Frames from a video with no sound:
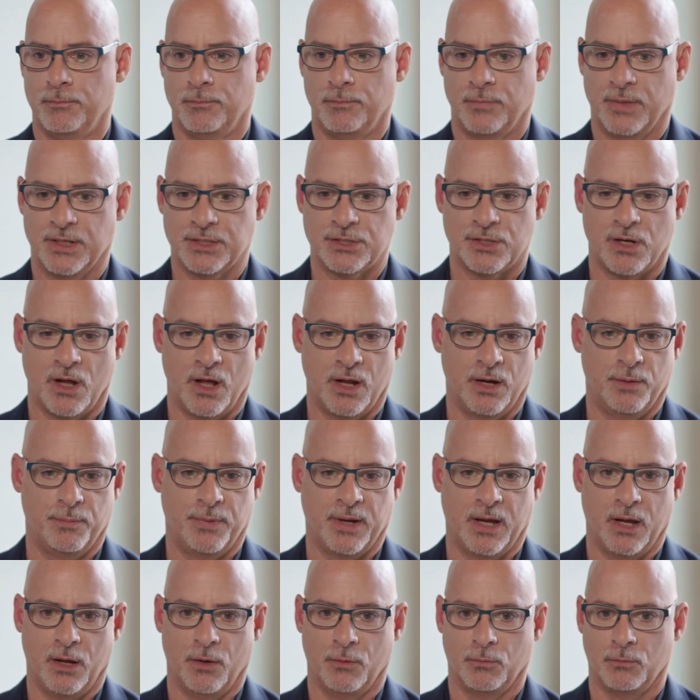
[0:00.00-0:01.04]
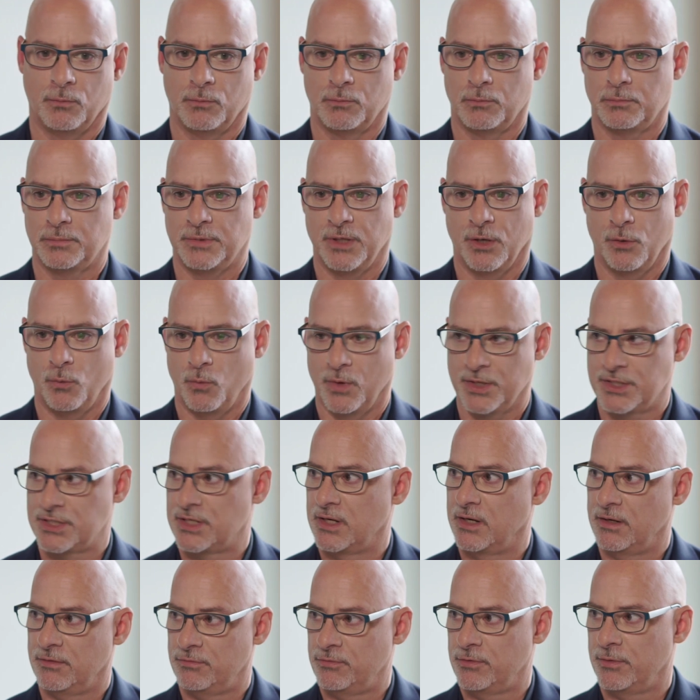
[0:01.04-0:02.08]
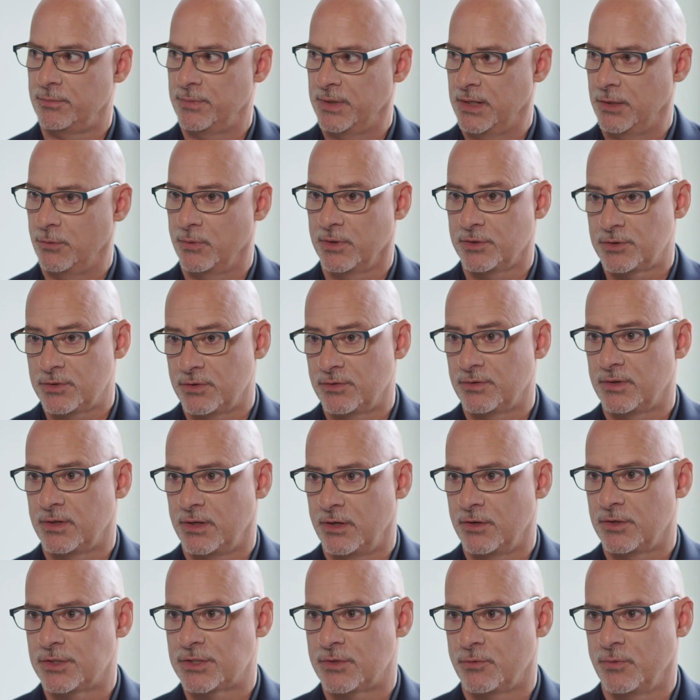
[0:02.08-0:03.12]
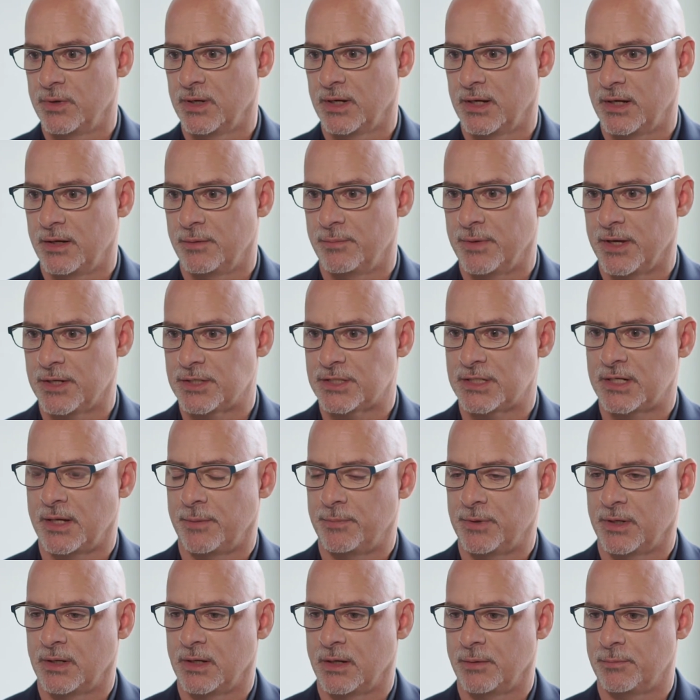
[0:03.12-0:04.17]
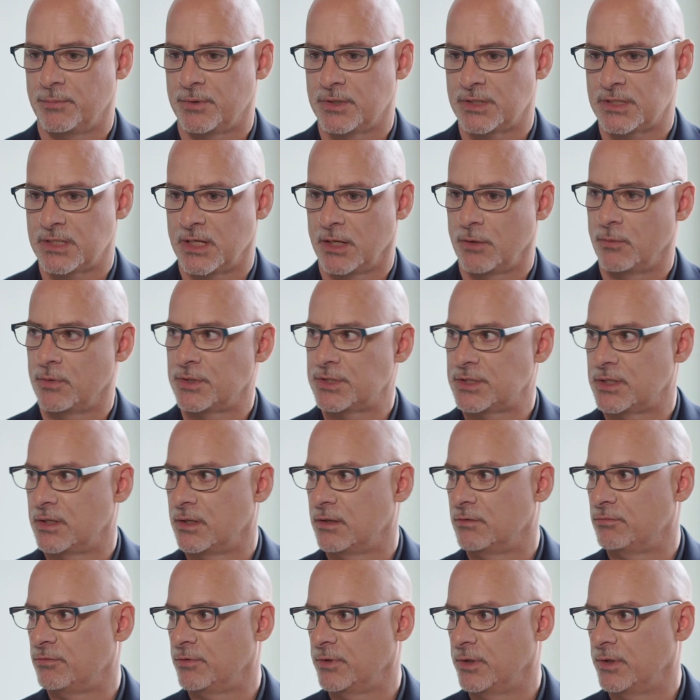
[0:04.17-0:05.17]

It's not about, you know, what's in it for me. Realtor of the Year is really about stepping up and saying what's in it for